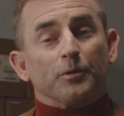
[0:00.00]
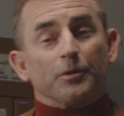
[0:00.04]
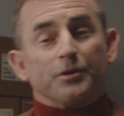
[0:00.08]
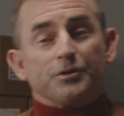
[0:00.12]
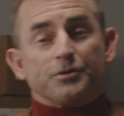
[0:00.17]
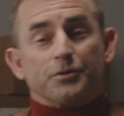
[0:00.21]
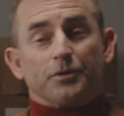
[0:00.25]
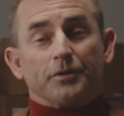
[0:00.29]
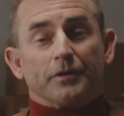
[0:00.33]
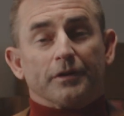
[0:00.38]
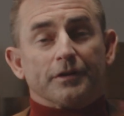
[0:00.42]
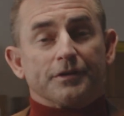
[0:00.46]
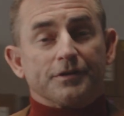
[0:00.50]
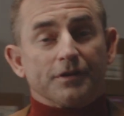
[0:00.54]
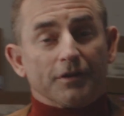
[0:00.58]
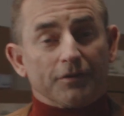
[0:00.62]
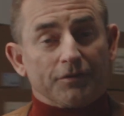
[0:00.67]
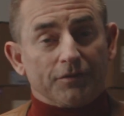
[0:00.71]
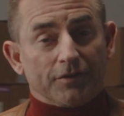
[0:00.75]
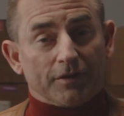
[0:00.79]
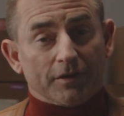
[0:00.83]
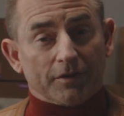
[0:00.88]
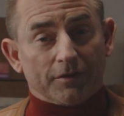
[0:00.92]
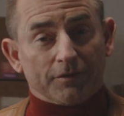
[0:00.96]
enjoy
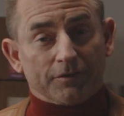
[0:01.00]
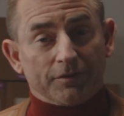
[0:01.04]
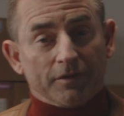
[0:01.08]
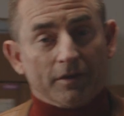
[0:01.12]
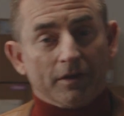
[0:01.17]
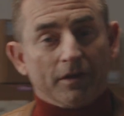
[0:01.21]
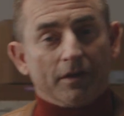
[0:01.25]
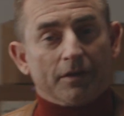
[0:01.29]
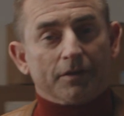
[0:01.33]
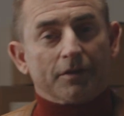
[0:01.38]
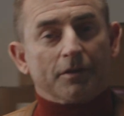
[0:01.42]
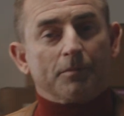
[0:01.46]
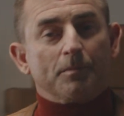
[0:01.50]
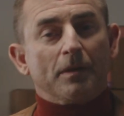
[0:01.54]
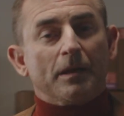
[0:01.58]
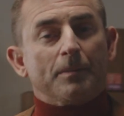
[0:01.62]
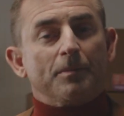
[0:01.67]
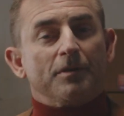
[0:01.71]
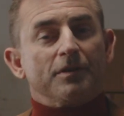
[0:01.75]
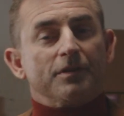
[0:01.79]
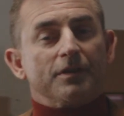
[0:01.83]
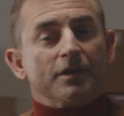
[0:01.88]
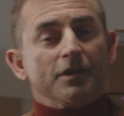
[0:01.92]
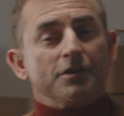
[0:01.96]
logistics, then
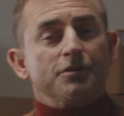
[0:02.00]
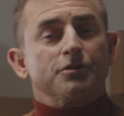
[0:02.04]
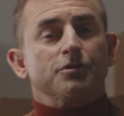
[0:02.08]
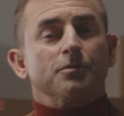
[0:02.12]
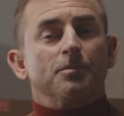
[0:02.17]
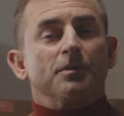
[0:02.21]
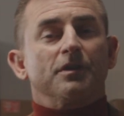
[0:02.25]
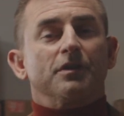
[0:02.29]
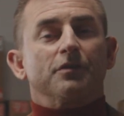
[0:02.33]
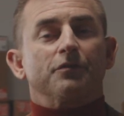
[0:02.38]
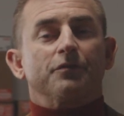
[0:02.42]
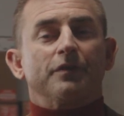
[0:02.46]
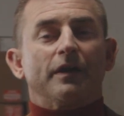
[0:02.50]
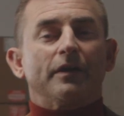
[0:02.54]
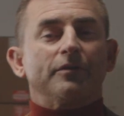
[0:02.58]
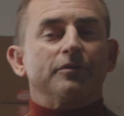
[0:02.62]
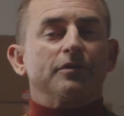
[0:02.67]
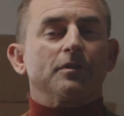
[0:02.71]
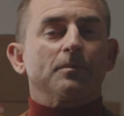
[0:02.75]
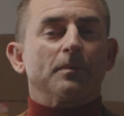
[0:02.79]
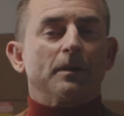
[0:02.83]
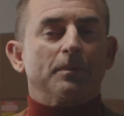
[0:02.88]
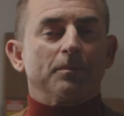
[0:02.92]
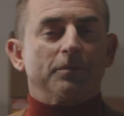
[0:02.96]
maybe they should be the
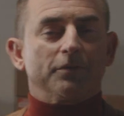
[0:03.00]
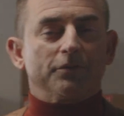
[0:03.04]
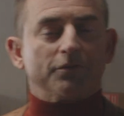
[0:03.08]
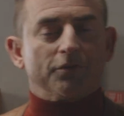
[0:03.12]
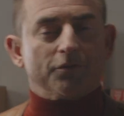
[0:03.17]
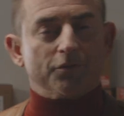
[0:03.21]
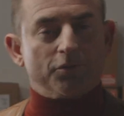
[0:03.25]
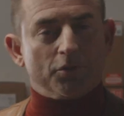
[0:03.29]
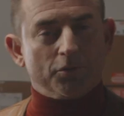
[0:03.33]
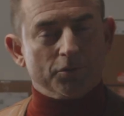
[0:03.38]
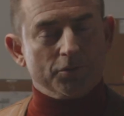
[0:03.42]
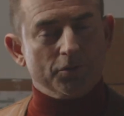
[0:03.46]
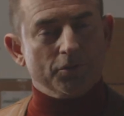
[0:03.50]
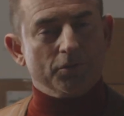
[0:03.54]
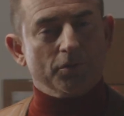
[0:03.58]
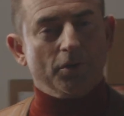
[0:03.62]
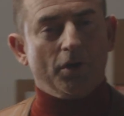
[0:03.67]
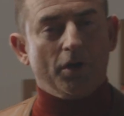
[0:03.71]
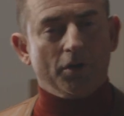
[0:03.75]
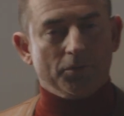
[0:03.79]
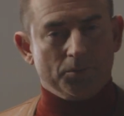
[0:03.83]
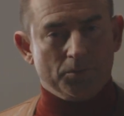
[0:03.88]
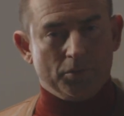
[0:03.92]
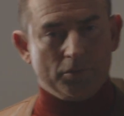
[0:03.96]
founding members of your new
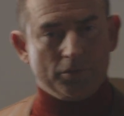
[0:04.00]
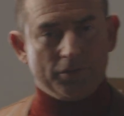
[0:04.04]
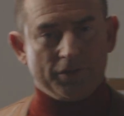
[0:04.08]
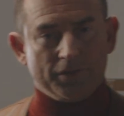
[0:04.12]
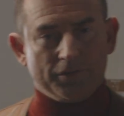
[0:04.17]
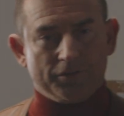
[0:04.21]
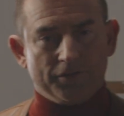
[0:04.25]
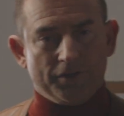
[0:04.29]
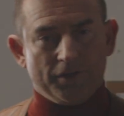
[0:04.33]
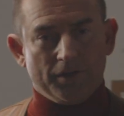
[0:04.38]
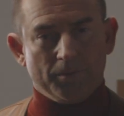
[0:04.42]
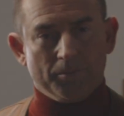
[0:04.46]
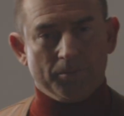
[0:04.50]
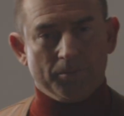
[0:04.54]
onboarding team.